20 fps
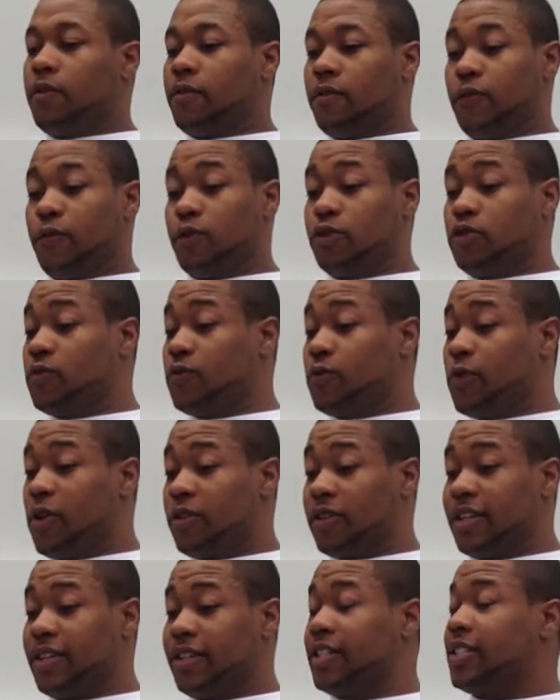First of
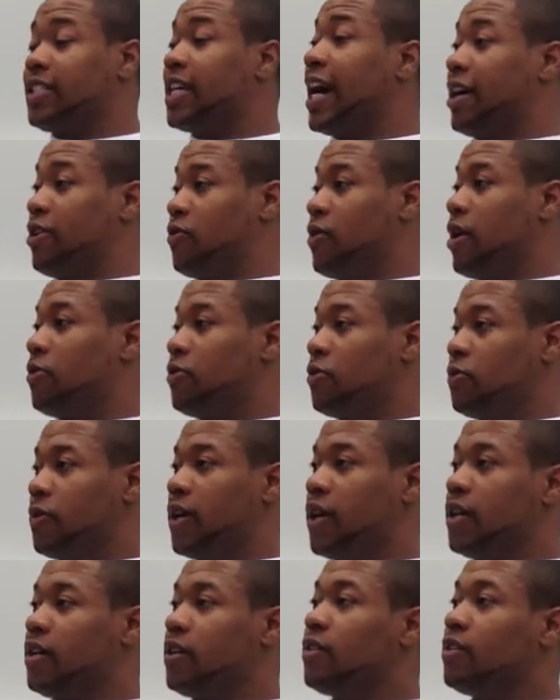all, getting a title out
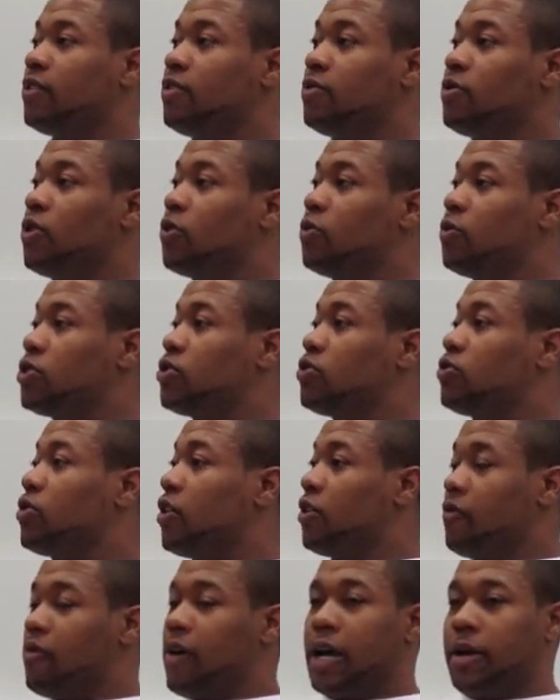You know what you're
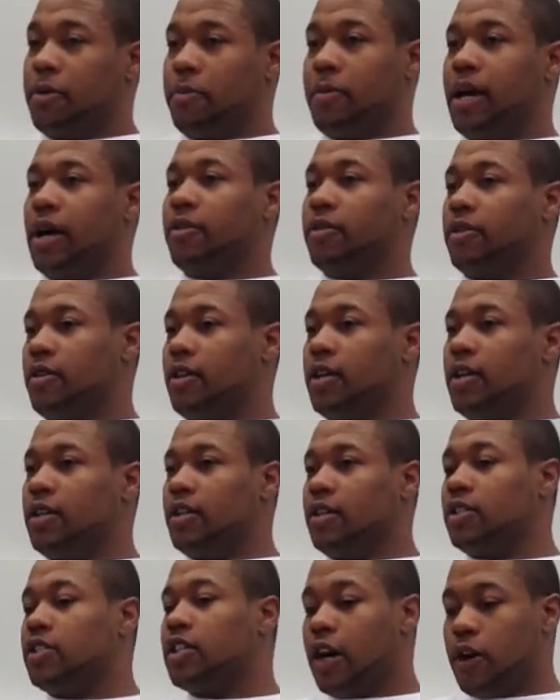going to write about. Go ahead
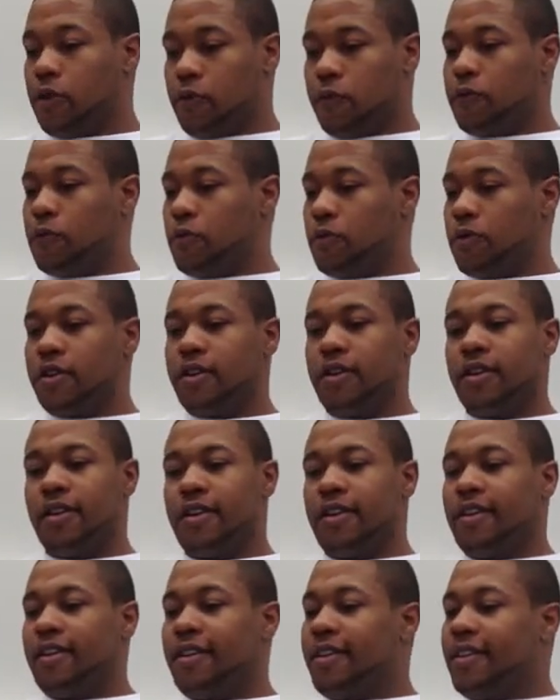get a title for it.
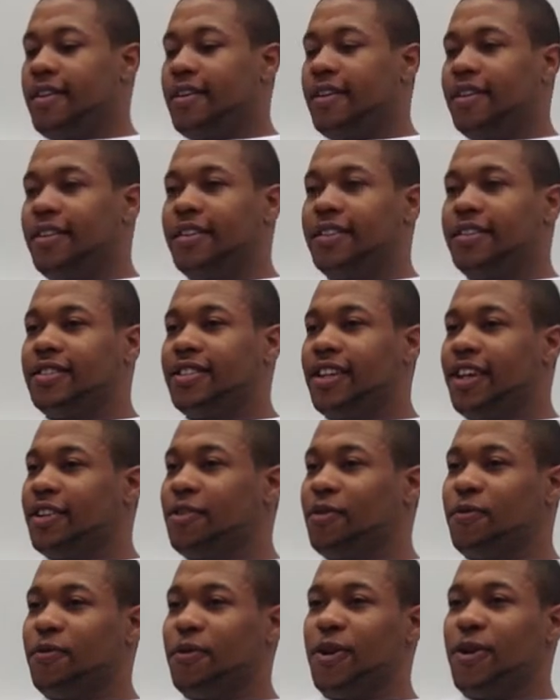
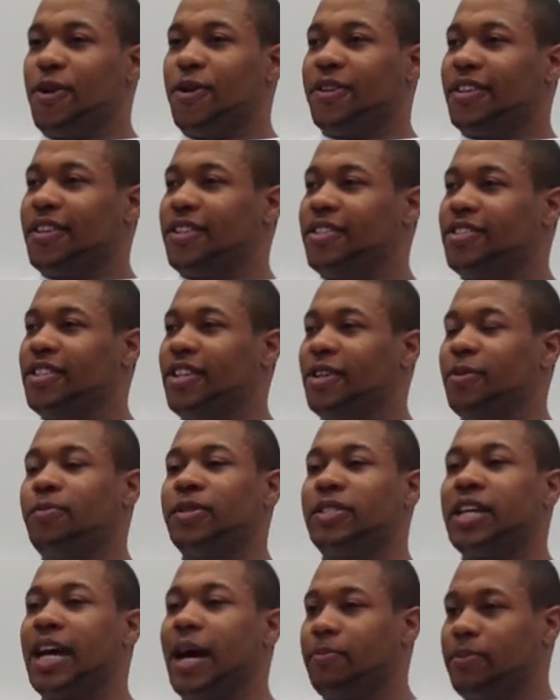Second of all, get set up
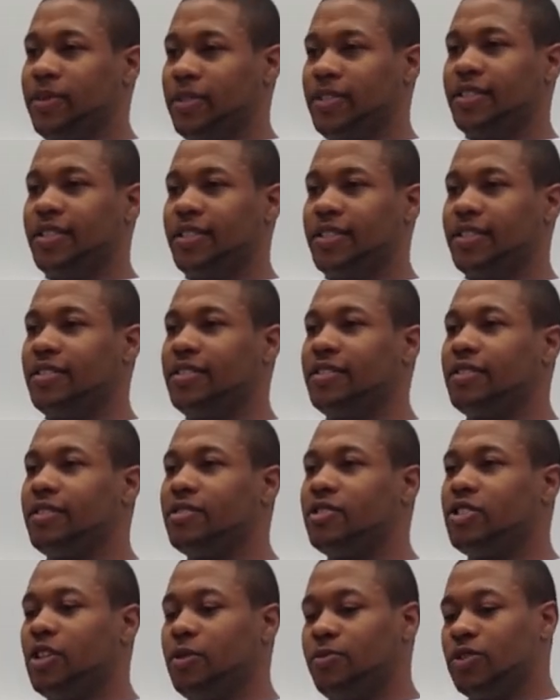a topic sentence,
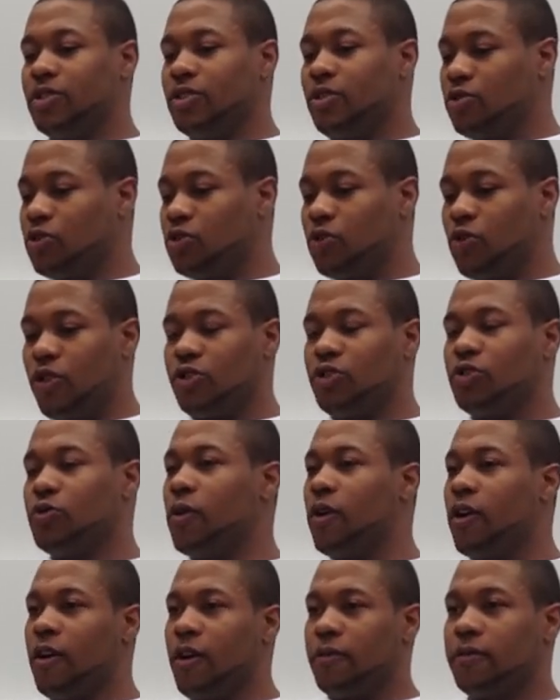something that's going to start
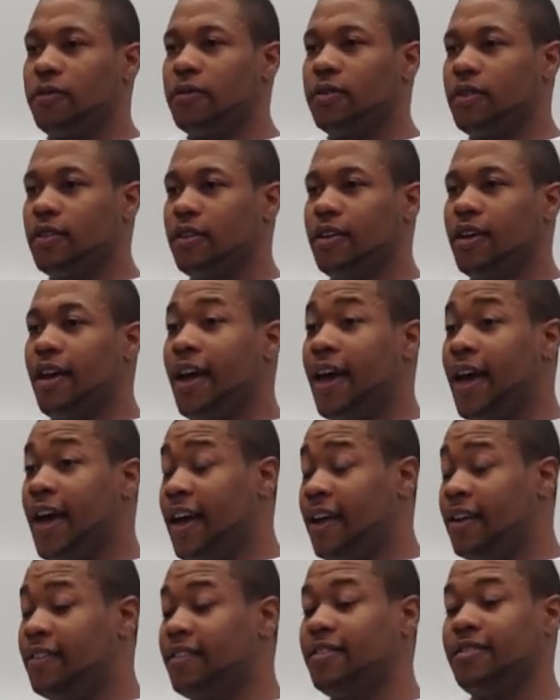you off.
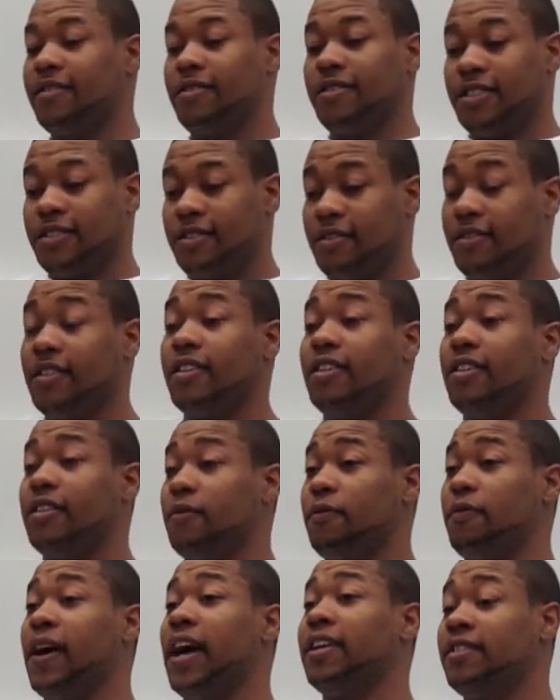And
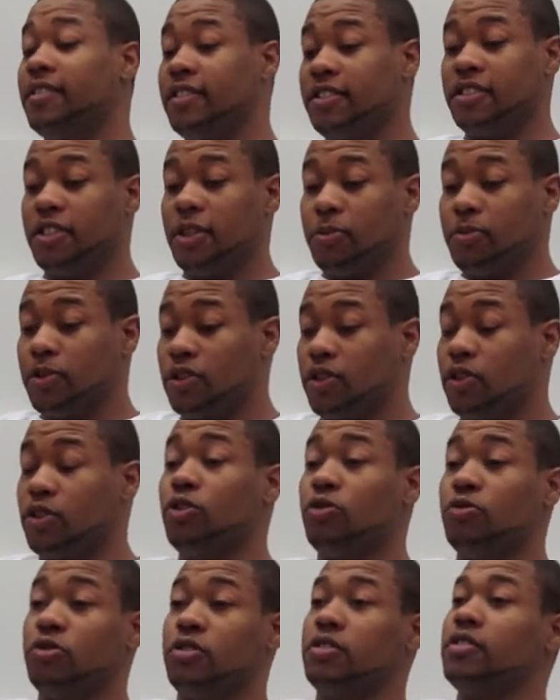finally, set up a
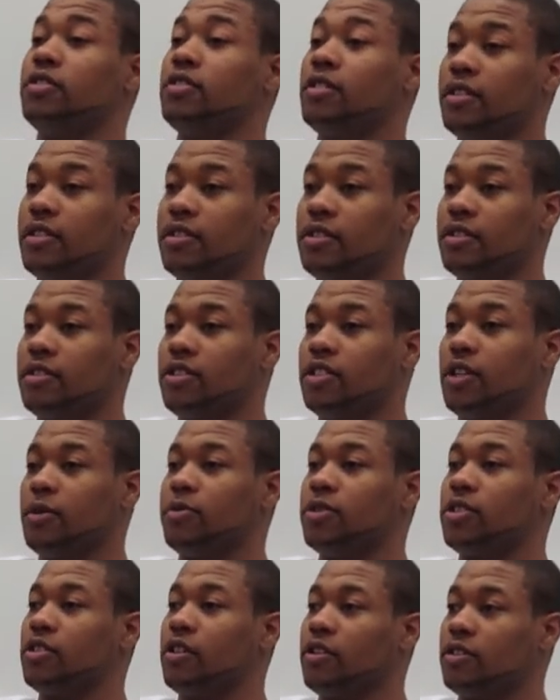conclusion sentence,
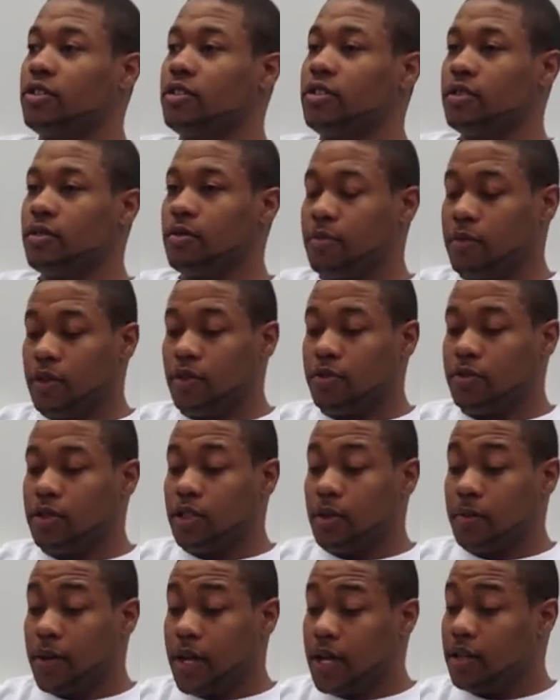something that's going to, you know,
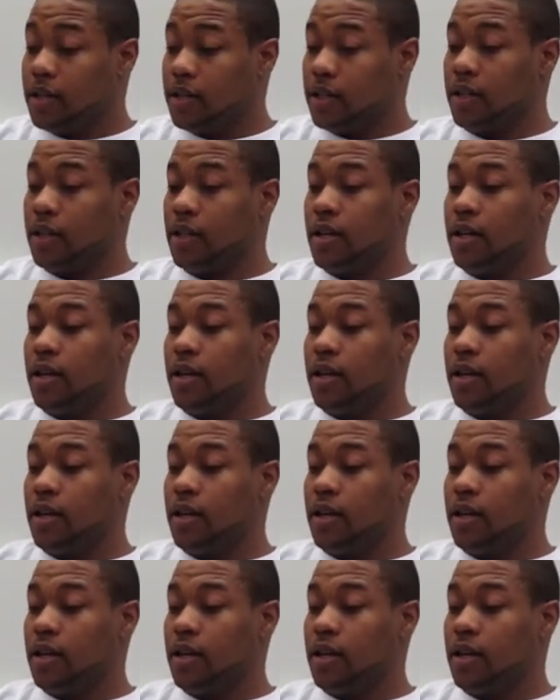send end it.